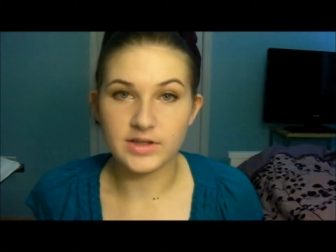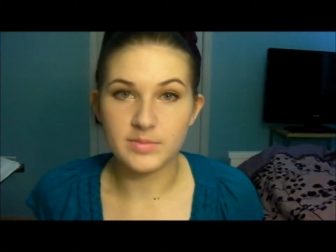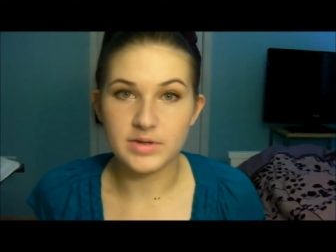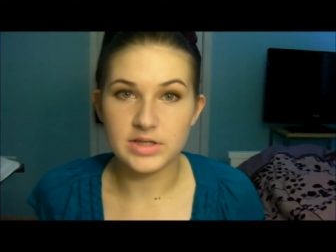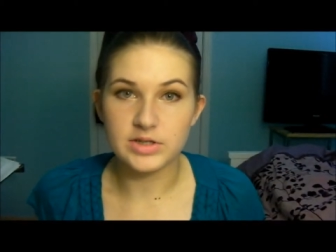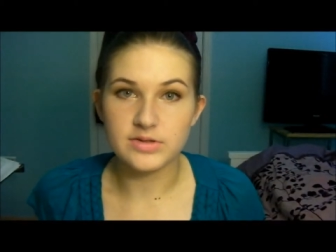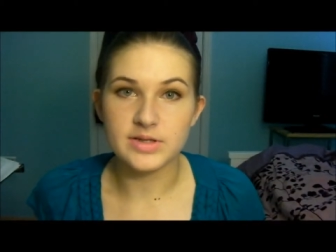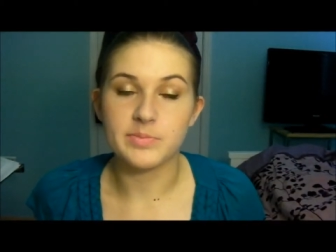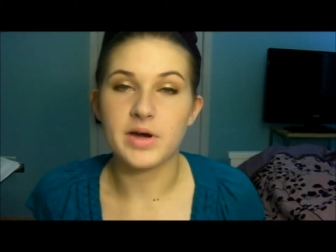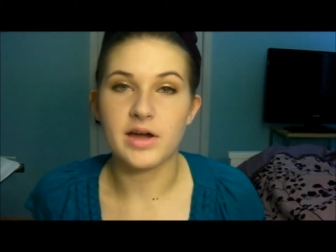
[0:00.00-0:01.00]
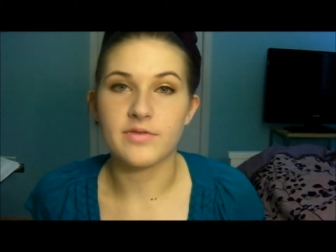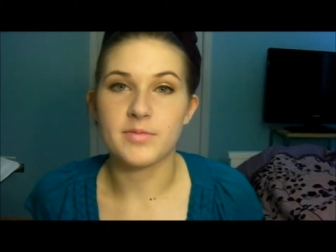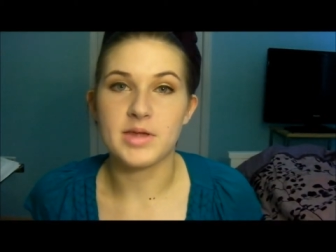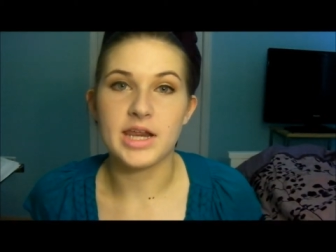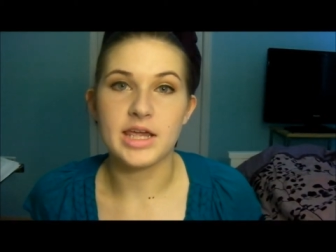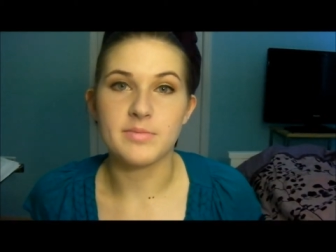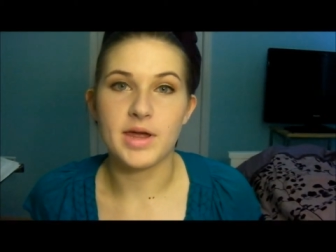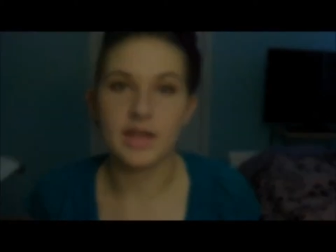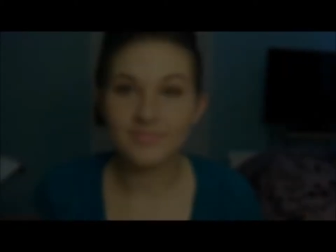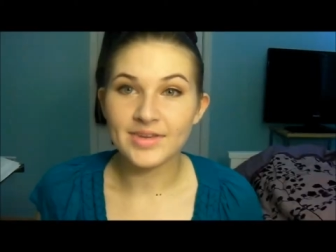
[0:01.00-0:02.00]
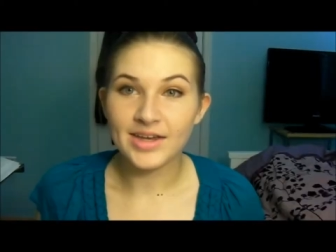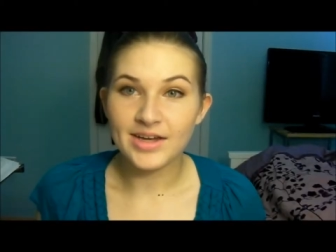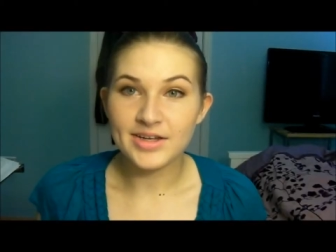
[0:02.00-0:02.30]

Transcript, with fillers: them in using Buck from the Naked Palette.